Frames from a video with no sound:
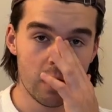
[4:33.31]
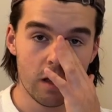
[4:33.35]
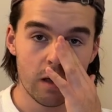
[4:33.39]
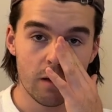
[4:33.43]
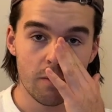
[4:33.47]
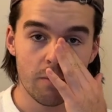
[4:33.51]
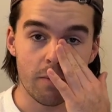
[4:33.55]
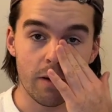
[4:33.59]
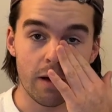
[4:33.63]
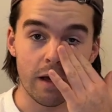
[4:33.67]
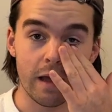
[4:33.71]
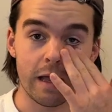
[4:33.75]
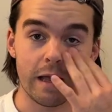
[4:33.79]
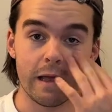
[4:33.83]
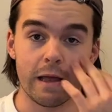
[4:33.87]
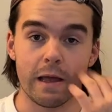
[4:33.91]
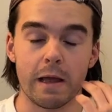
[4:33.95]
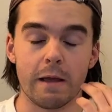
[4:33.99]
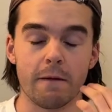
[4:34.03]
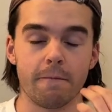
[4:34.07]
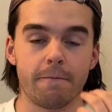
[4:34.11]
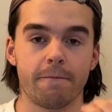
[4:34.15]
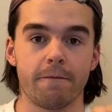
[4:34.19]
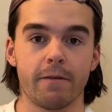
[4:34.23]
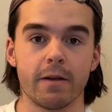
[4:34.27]
but
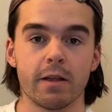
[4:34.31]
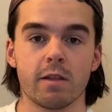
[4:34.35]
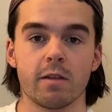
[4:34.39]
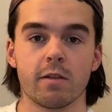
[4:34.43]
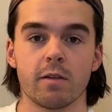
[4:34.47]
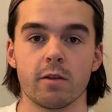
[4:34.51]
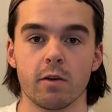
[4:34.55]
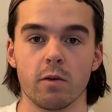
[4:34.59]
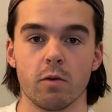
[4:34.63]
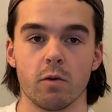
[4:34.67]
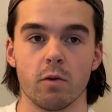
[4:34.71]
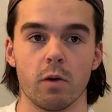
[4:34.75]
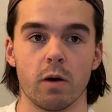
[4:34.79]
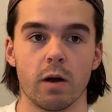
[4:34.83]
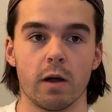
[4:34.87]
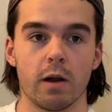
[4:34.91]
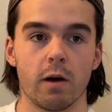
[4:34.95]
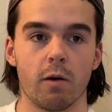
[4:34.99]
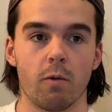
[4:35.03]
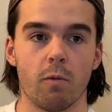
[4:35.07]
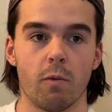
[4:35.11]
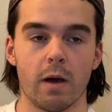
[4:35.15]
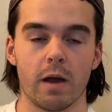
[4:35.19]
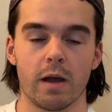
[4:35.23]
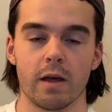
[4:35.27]
it fits you in a
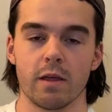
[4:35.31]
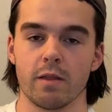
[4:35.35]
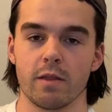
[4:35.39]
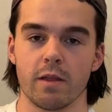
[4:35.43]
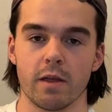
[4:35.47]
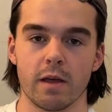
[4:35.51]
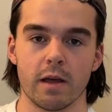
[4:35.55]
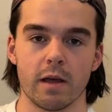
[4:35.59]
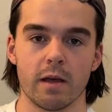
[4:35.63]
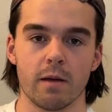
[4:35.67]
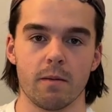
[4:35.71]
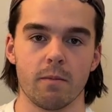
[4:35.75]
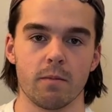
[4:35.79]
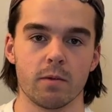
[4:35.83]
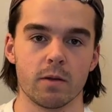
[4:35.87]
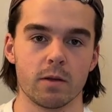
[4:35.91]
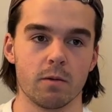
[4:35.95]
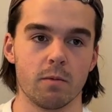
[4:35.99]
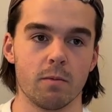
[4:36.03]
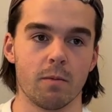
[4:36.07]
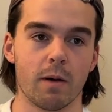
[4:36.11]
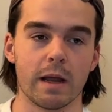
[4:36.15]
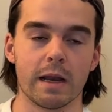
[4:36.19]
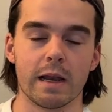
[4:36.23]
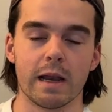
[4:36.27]
way that you
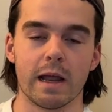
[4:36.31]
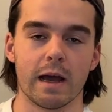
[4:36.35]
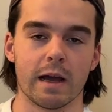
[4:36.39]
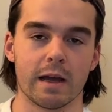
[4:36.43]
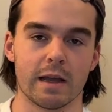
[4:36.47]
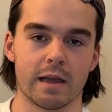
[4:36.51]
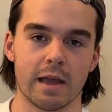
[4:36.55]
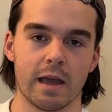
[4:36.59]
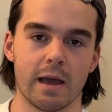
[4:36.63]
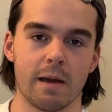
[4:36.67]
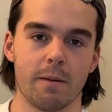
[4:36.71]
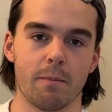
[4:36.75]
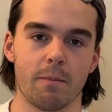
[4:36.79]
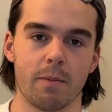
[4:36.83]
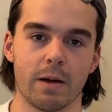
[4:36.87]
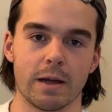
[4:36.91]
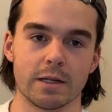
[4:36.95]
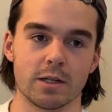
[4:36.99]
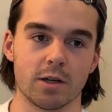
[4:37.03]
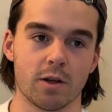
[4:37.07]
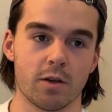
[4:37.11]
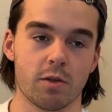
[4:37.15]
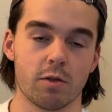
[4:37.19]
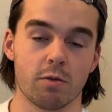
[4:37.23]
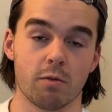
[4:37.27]
might not get by
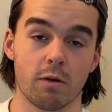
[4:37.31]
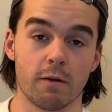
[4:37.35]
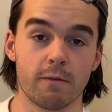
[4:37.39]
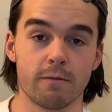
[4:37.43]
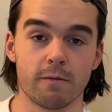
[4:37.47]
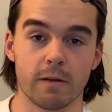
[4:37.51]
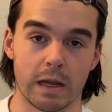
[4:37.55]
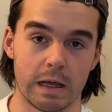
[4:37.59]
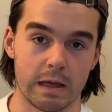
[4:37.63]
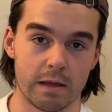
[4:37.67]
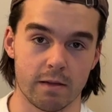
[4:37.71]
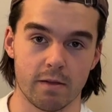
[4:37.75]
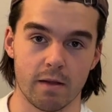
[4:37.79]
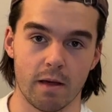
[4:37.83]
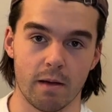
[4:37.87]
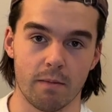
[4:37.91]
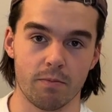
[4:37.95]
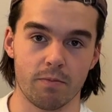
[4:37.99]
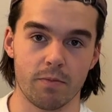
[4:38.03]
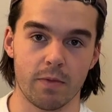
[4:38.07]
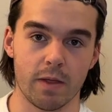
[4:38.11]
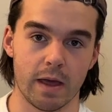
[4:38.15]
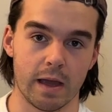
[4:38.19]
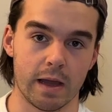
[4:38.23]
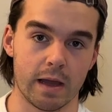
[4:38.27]
just thrifting
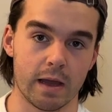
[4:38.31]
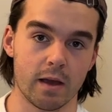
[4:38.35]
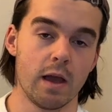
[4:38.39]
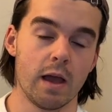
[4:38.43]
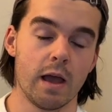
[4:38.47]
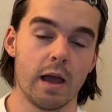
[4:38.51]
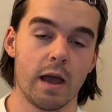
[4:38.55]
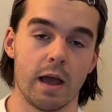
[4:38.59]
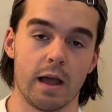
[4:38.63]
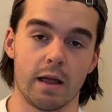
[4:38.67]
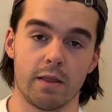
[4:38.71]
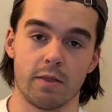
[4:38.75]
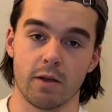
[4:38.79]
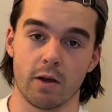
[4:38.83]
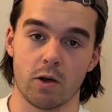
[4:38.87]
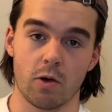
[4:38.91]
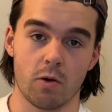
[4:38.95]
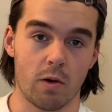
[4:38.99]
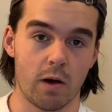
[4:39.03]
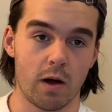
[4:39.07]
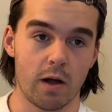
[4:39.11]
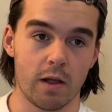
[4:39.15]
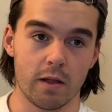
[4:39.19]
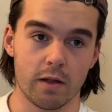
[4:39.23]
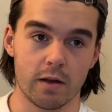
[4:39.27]
something. And the
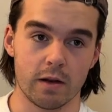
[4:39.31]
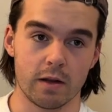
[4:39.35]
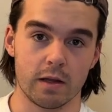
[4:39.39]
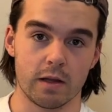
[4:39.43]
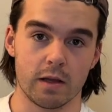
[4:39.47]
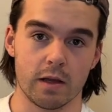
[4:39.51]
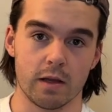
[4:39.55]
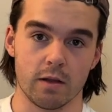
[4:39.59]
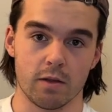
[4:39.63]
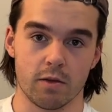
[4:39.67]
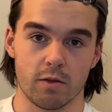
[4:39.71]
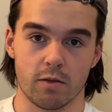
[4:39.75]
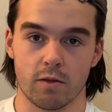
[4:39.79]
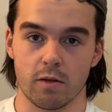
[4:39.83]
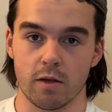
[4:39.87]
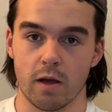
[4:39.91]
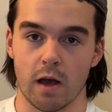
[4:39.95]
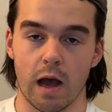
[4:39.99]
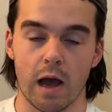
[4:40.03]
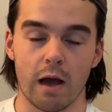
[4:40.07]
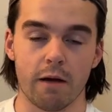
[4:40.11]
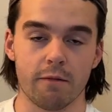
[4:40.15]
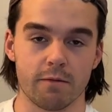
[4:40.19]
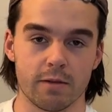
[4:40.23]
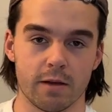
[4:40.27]
quality is
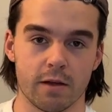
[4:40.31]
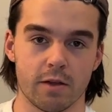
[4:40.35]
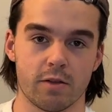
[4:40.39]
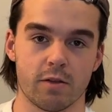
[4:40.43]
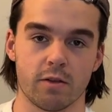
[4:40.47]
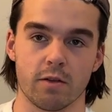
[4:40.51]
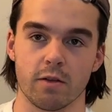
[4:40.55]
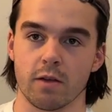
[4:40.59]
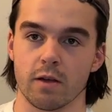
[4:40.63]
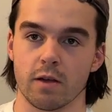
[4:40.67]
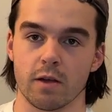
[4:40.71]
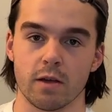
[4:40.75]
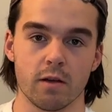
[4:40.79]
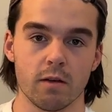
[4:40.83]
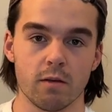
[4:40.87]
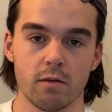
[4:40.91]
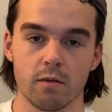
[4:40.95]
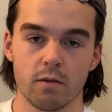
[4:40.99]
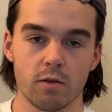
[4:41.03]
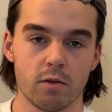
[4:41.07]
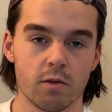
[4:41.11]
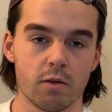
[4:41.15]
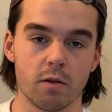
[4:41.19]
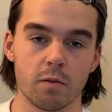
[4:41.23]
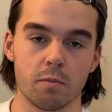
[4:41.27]
obviously
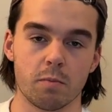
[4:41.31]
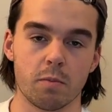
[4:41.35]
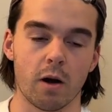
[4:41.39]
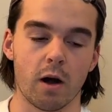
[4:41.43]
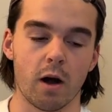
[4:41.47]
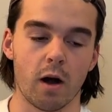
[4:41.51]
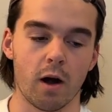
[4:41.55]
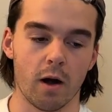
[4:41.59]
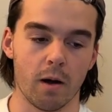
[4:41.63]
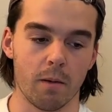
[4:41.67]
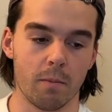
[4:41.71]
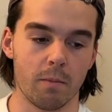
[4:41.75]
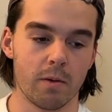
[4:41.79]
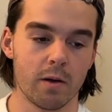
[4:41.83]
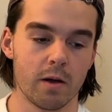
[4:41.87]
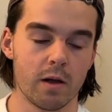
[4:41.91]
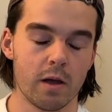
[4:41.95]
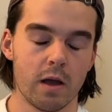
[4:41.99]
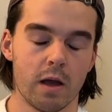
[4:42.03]
superb.